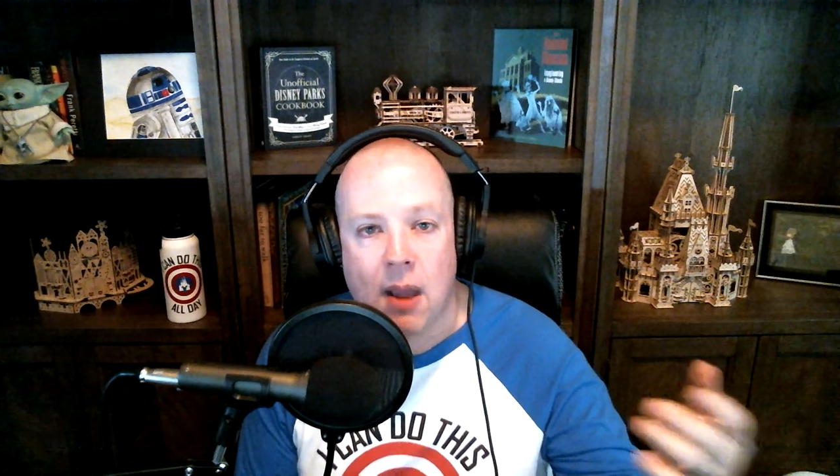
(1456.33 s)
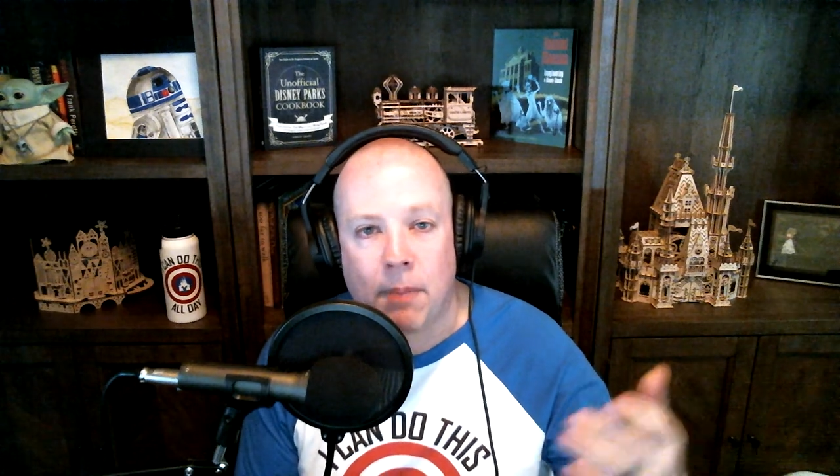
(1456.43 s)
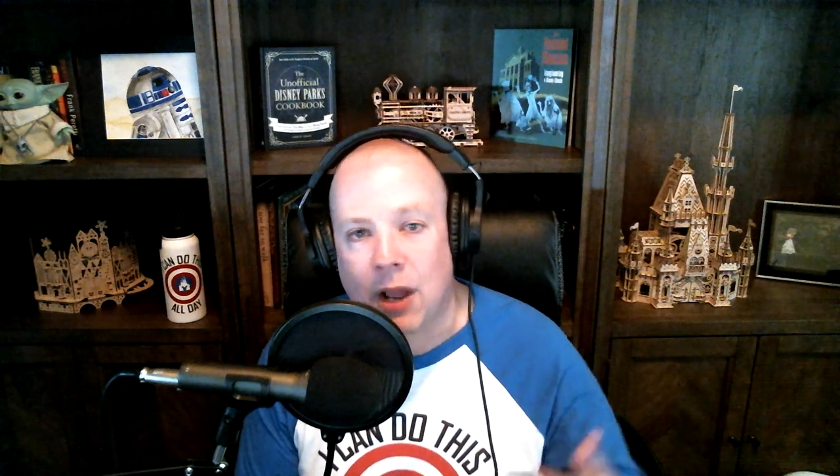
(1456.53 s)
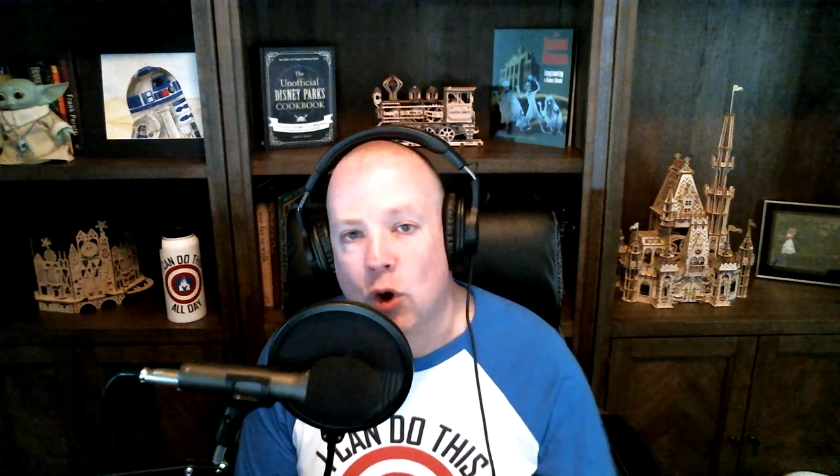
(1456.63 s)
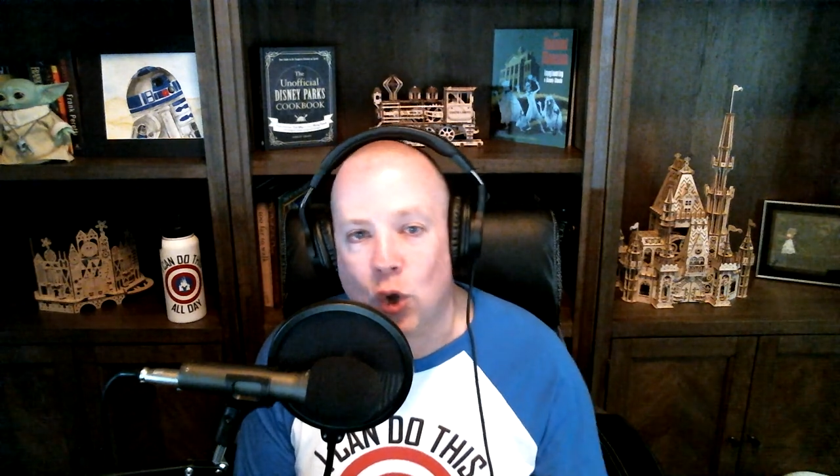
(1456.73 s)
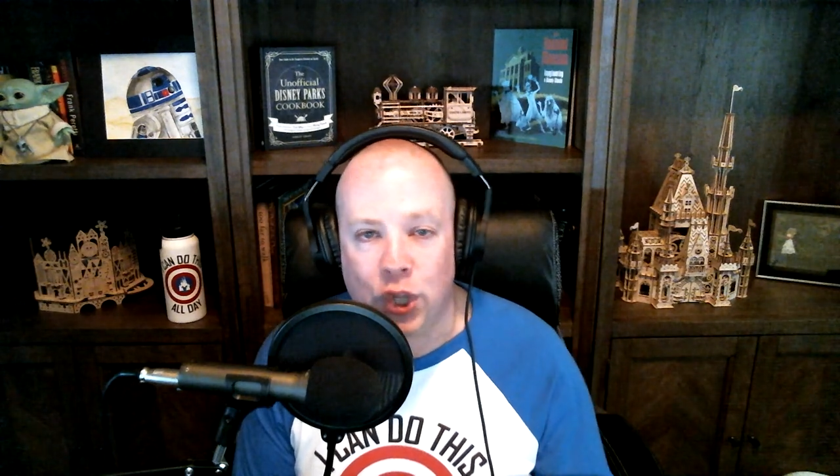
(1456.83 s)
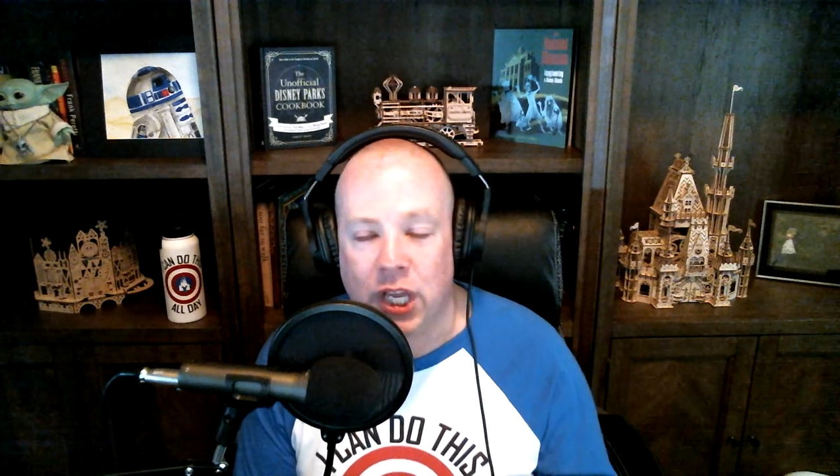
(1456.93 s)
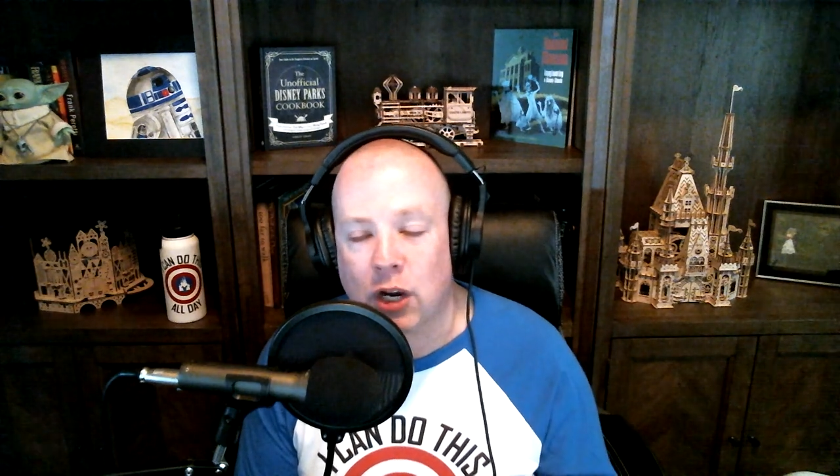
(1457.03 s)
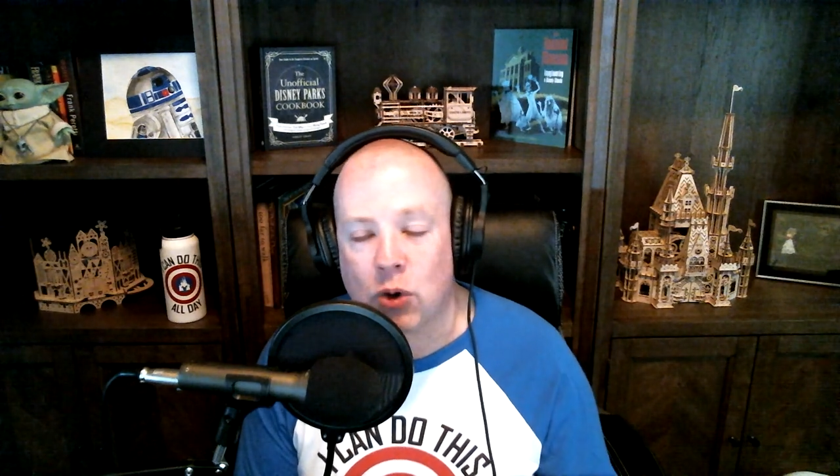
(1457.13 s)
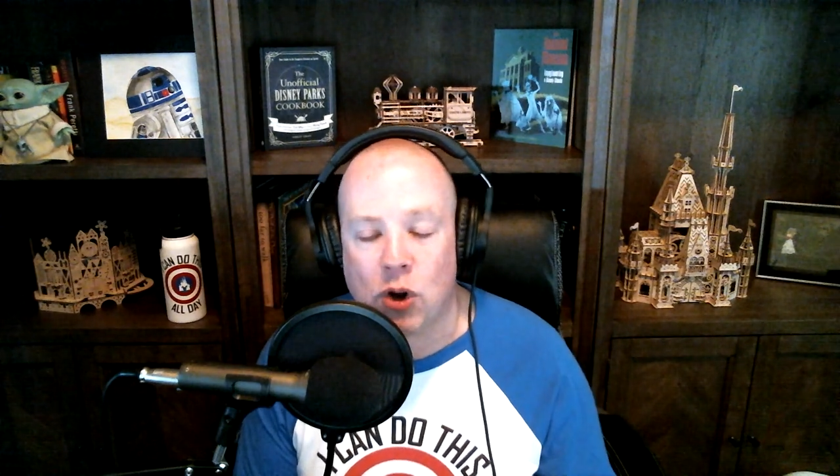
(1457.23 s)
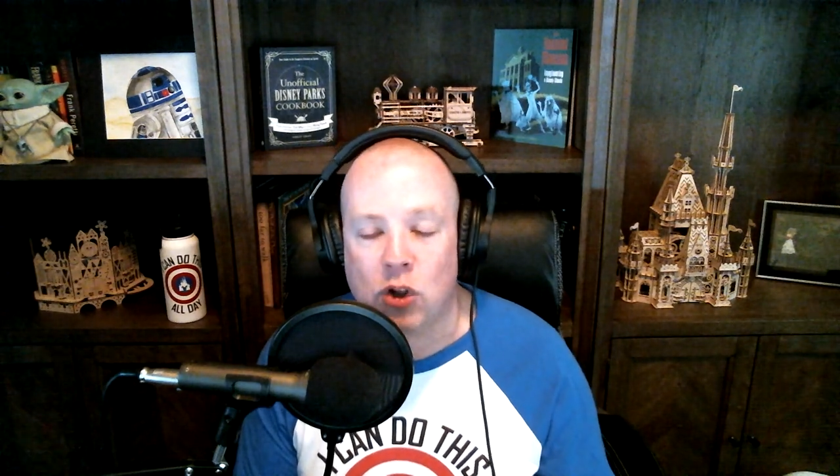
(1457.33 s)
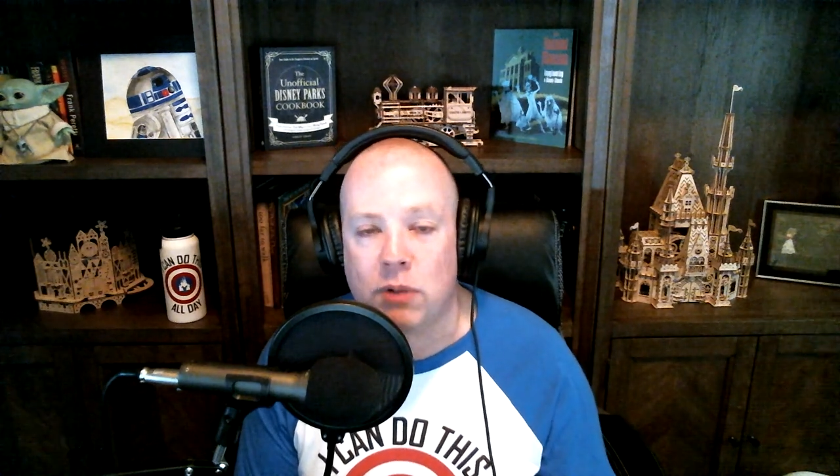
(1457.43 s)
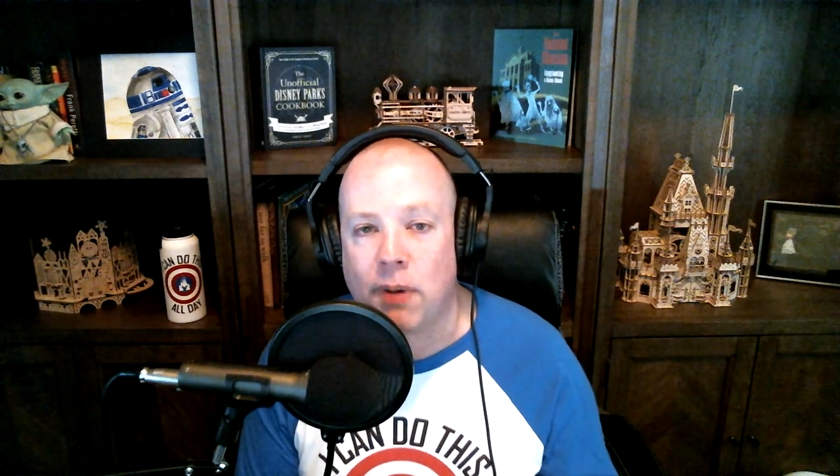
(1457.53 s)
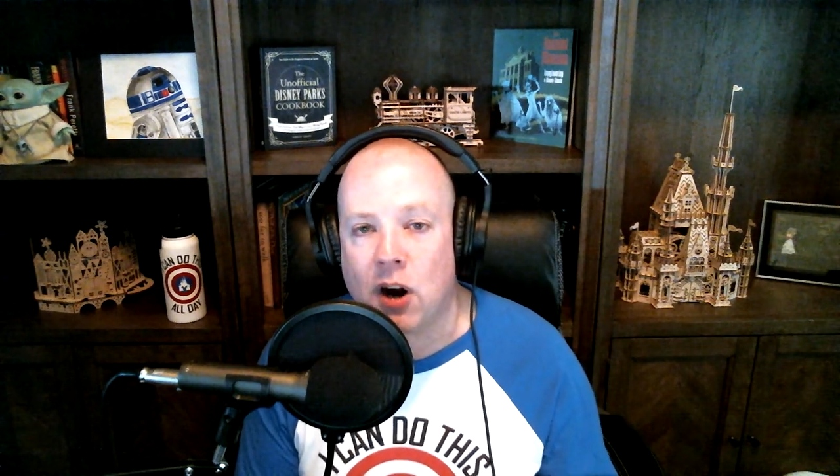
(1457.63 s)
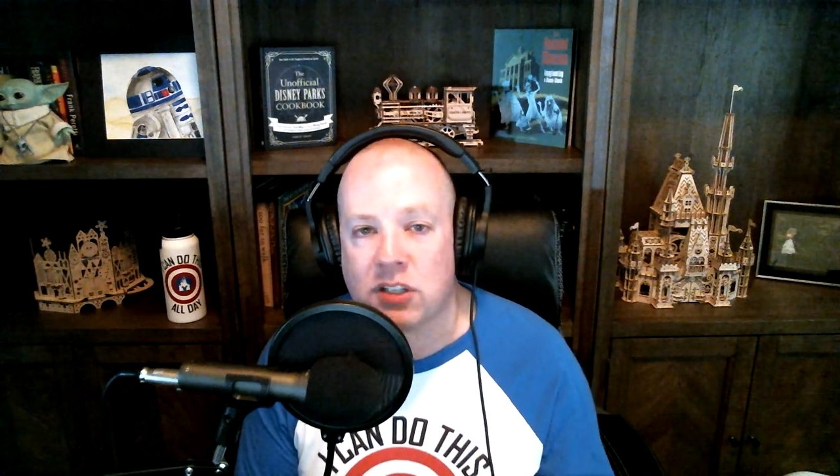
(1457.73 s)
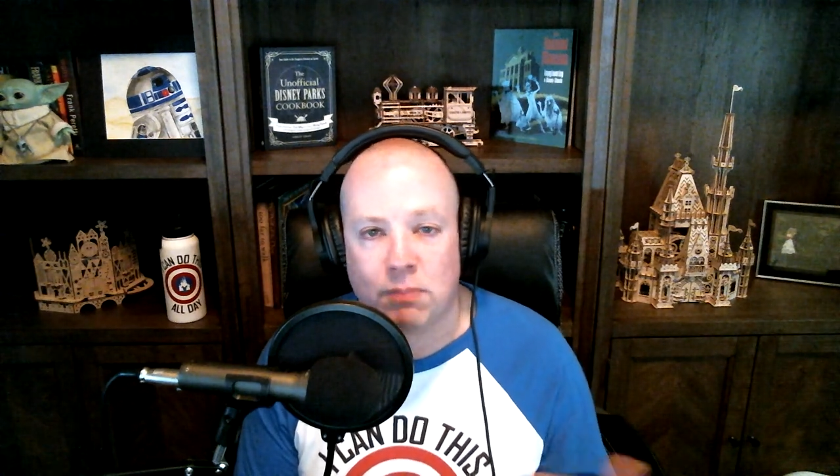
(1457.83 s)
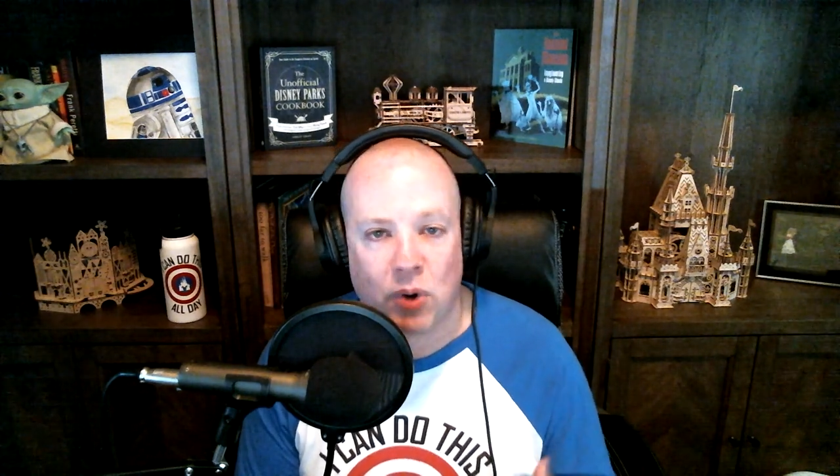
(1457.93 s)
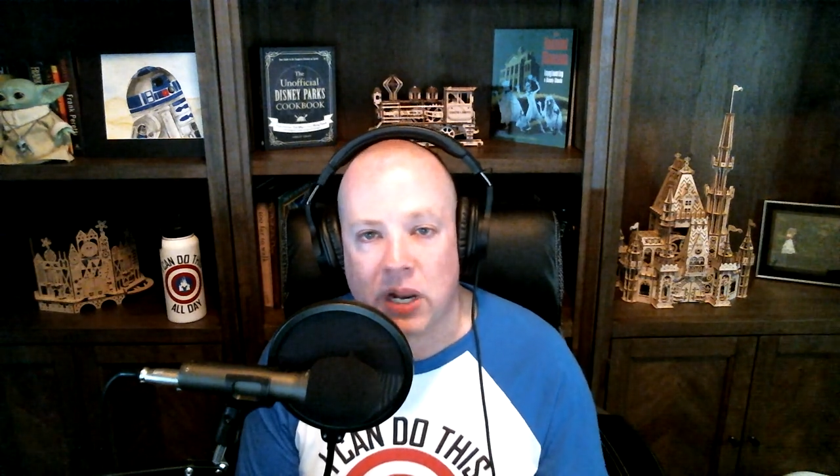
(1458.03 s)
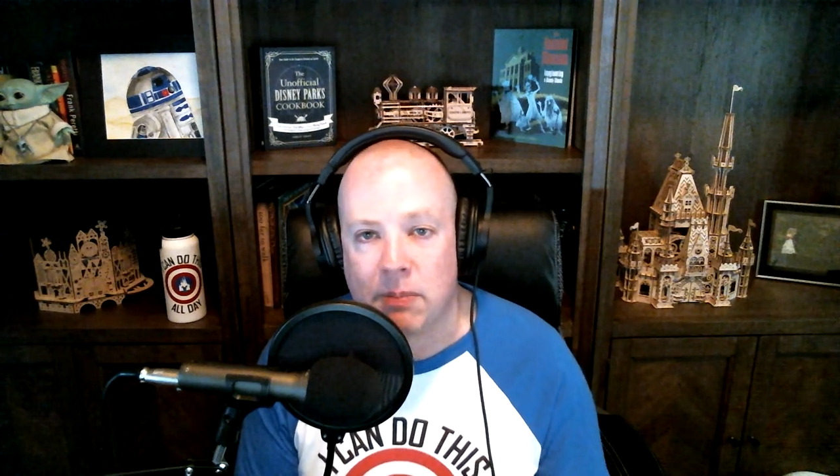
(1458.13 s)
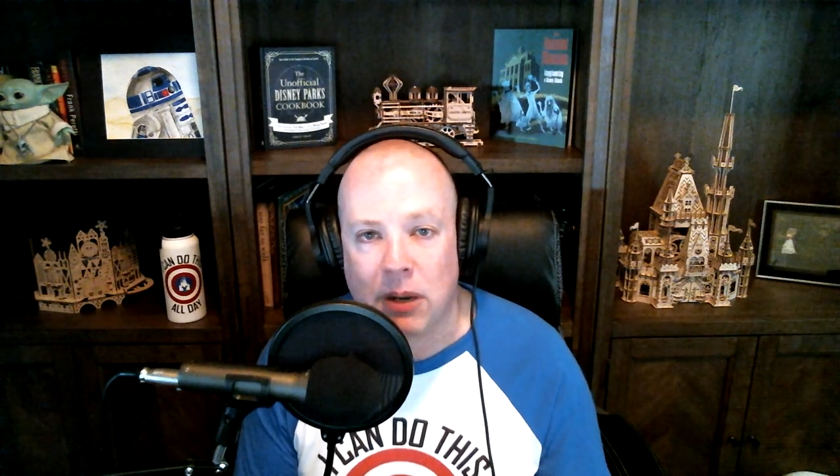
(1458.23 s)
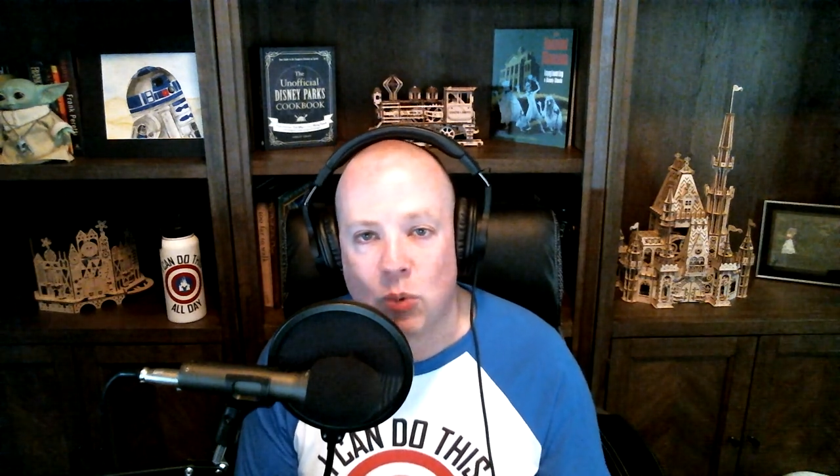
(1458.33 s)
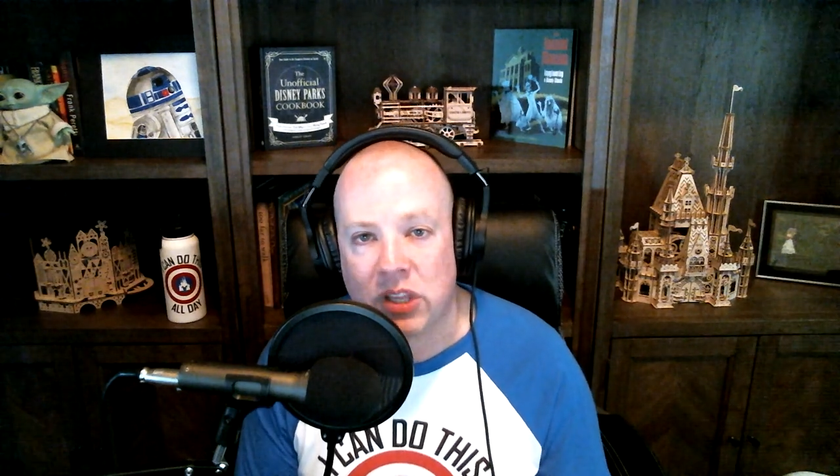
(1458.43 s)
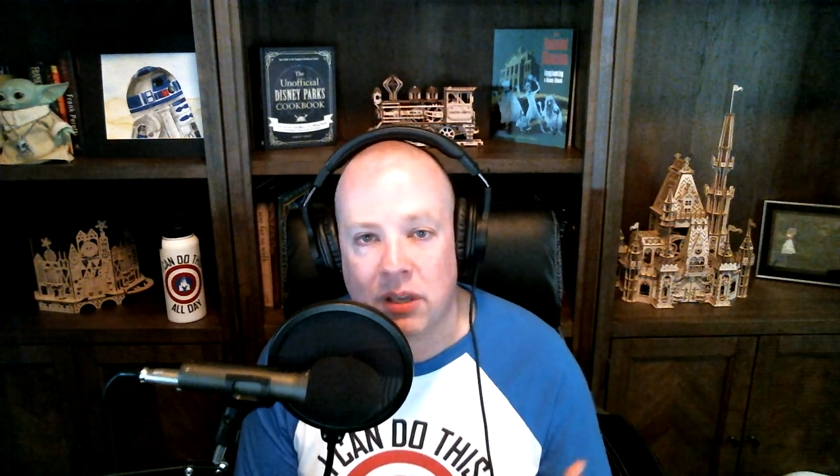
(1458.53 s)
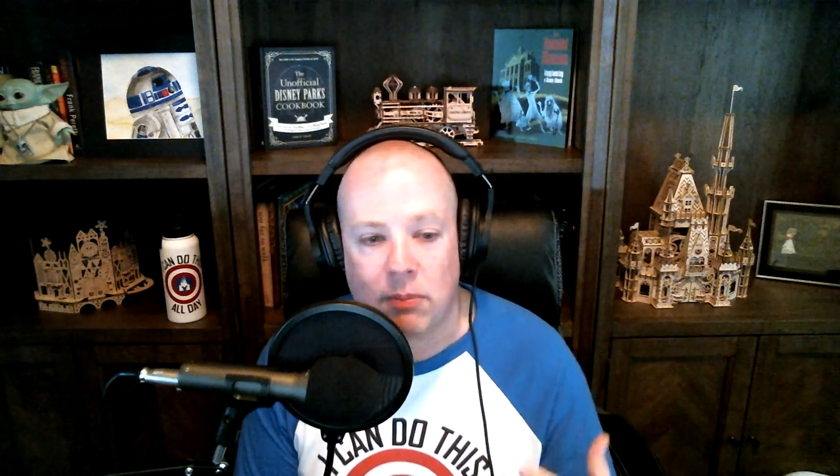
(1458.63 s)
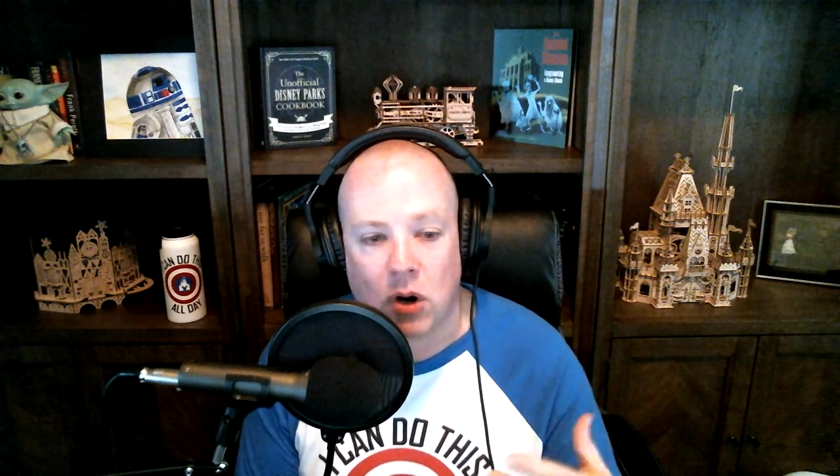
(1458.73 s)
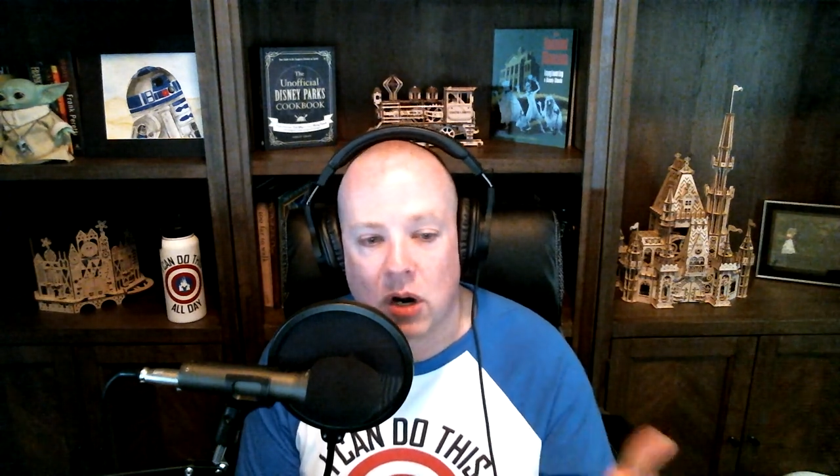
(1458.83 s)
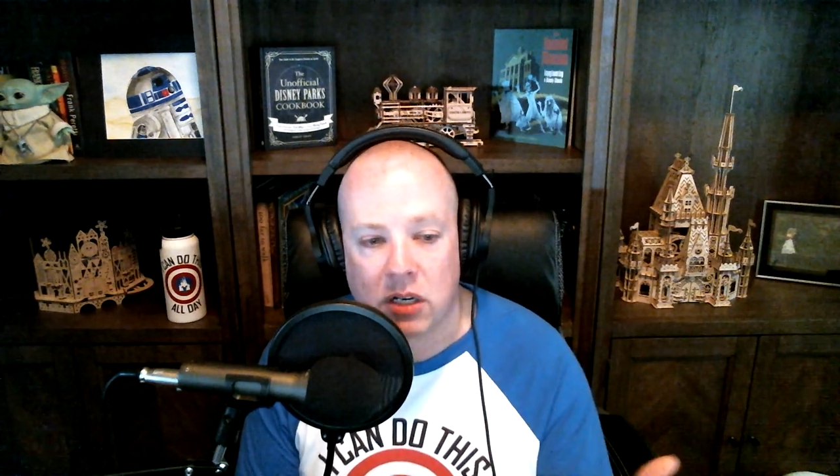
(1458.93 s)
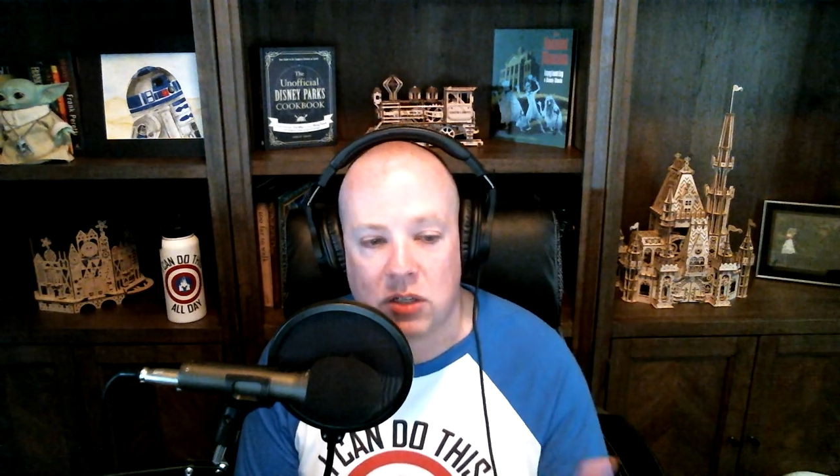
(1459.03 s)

buy a whole thing of granola bars and bring them in with them or